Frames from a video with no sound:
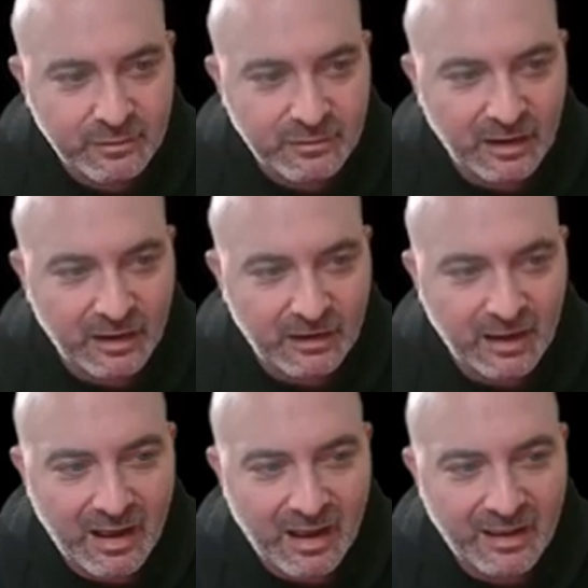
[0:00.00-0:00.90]
That
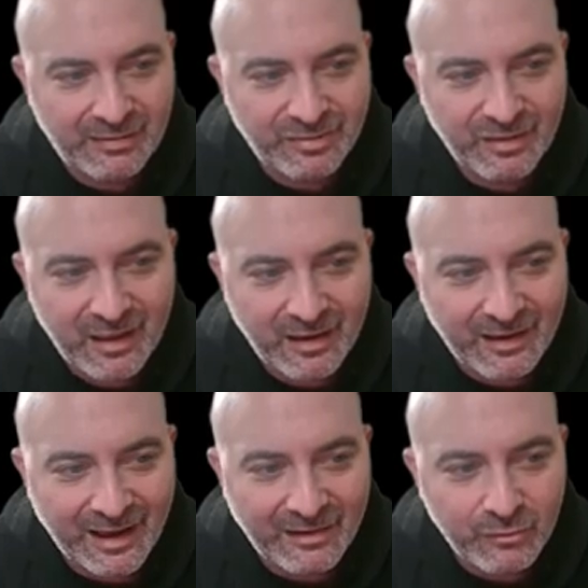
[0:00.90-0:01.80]
I think,
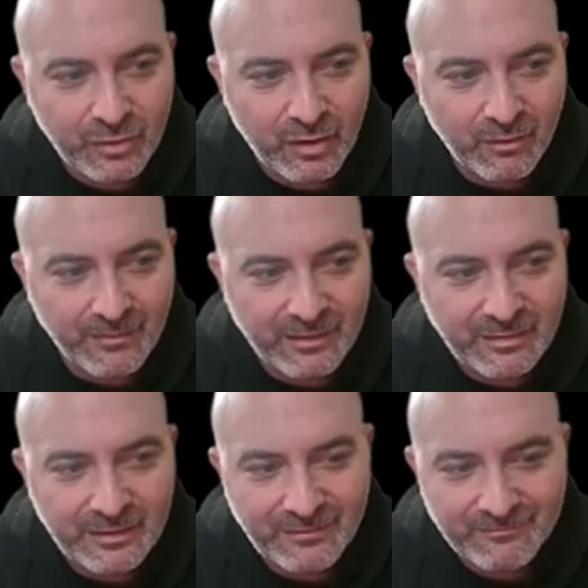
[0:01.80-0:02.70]
I don't know,
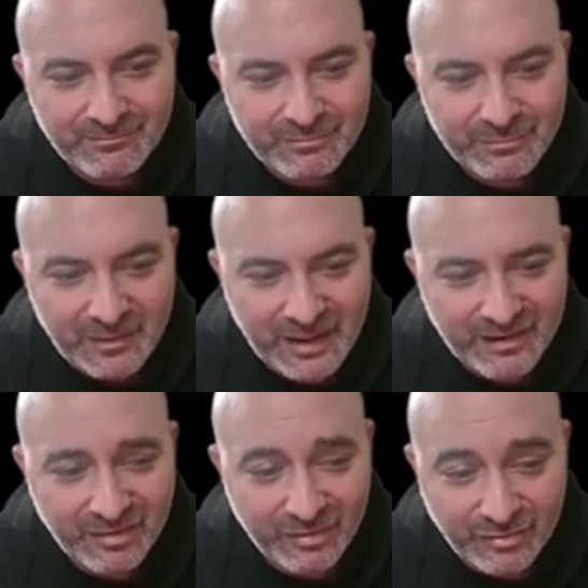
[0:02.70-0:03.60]
maybe out
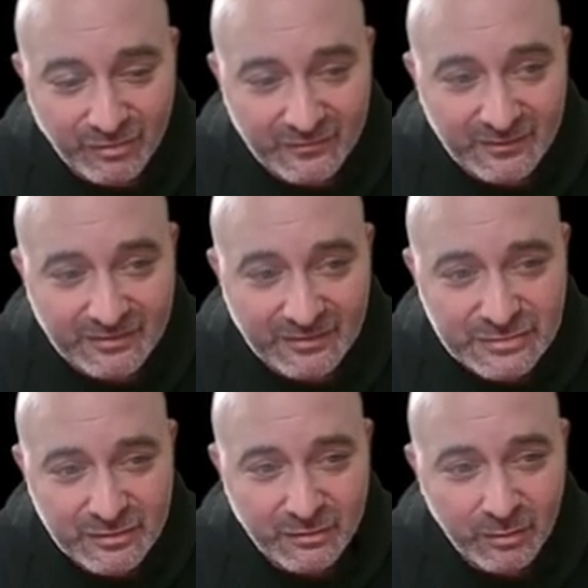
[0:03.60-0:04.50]
of the 13
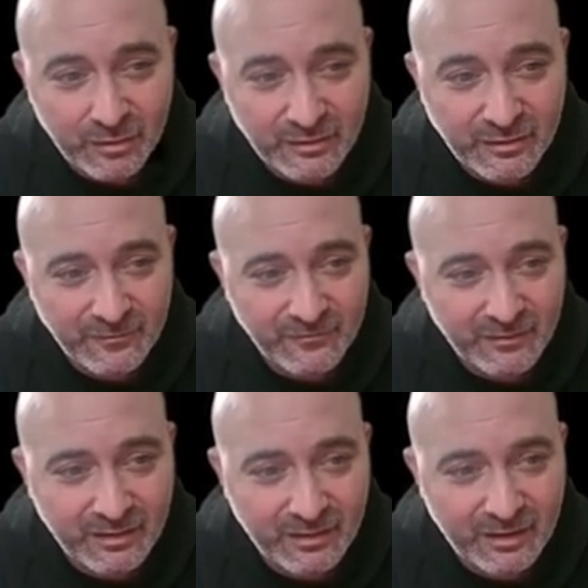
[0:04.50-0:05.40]
touches scored so
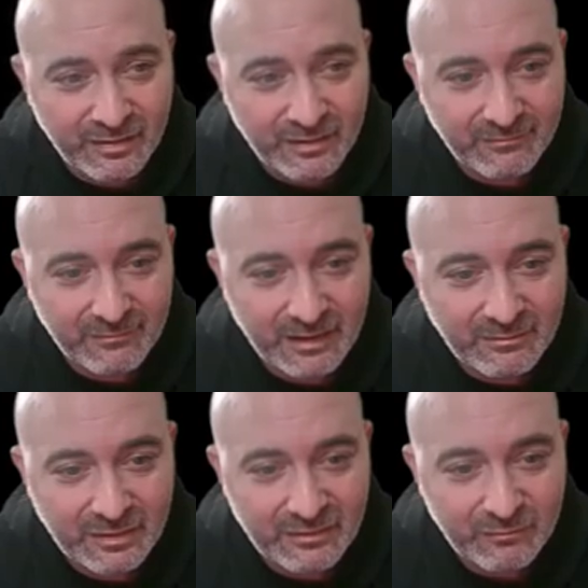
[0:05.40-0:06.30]
far, I think
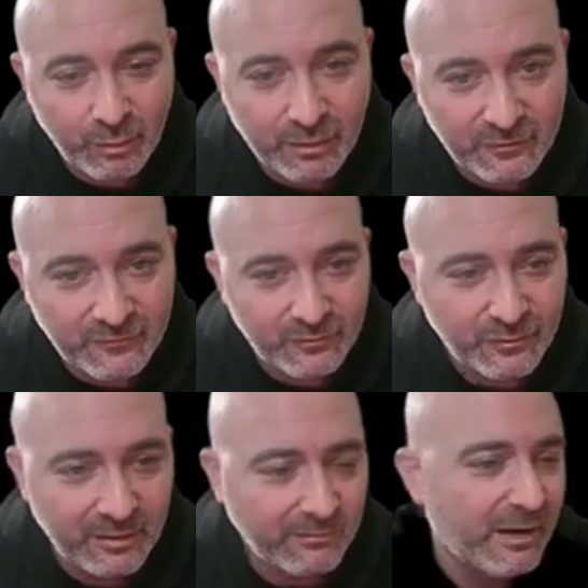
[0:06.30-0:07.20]
maybe one or two
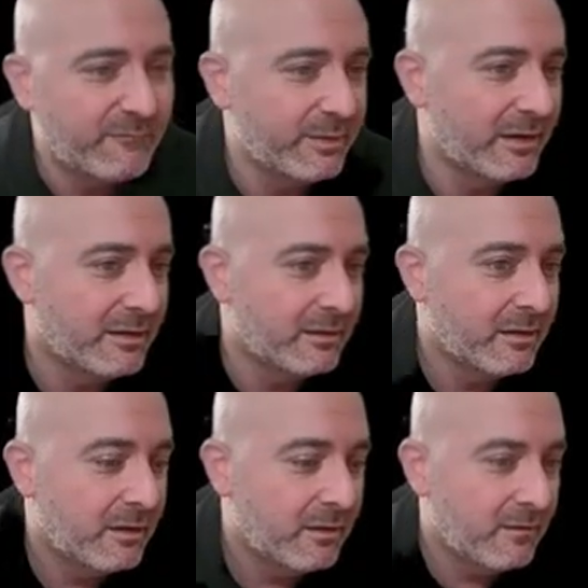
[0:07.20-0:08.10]
of them have been
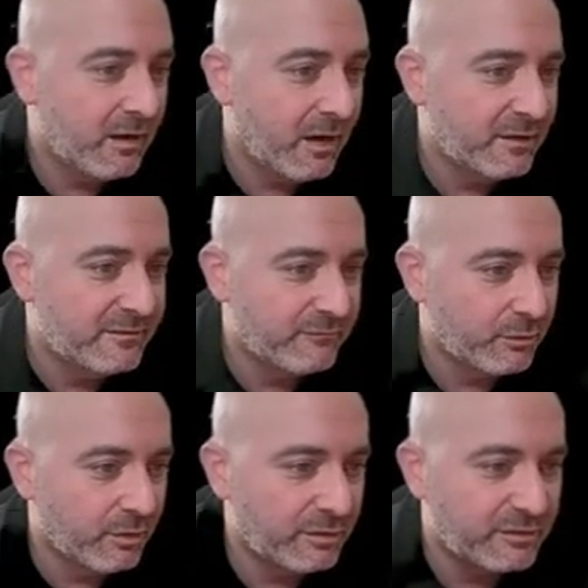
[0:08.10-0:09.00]
on
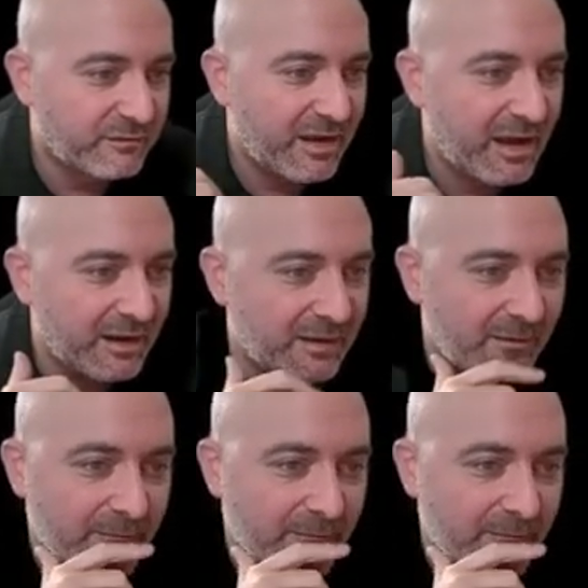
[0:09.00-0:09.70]
Veroli's attack.